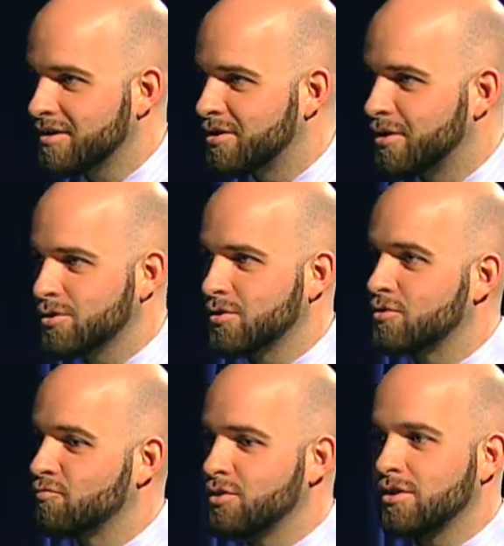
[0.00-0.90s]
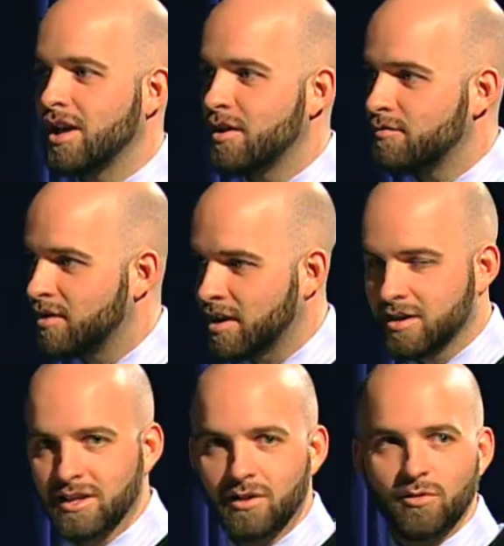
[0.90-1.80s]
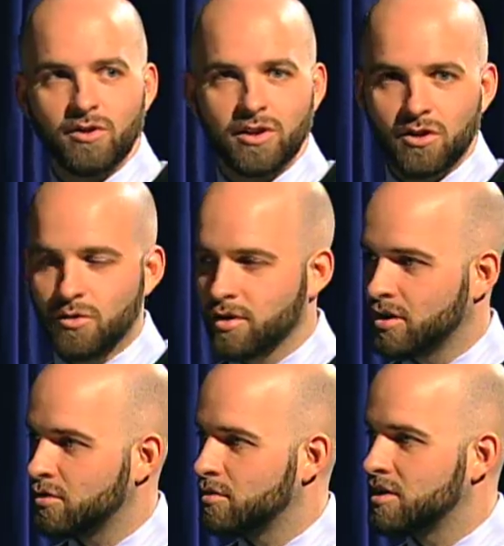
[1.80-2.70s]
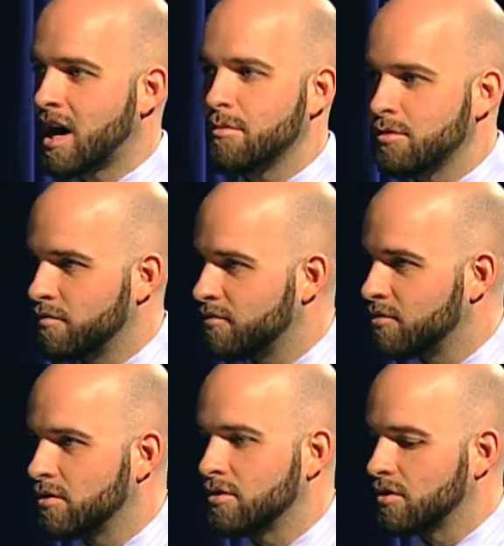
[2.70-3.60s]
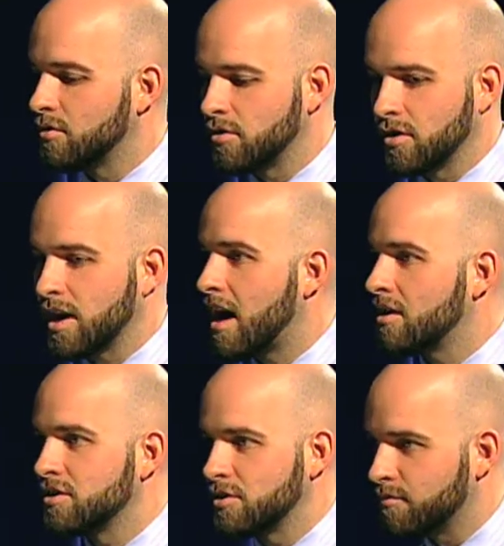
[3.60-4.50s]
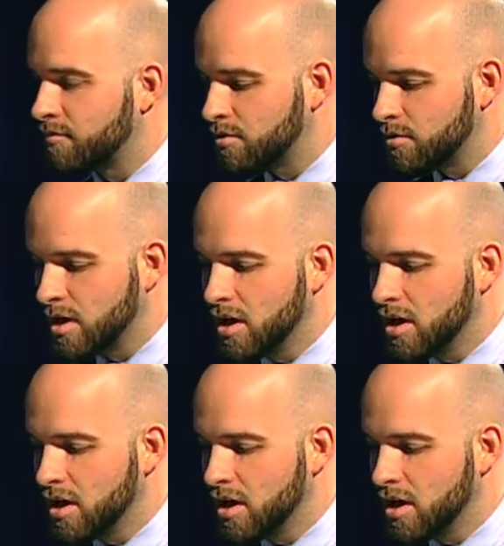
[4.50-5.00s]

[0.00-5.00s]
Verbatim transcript: You know, mm-hmm. so it's real life things as they were going into a job interview or, or, or a college interview.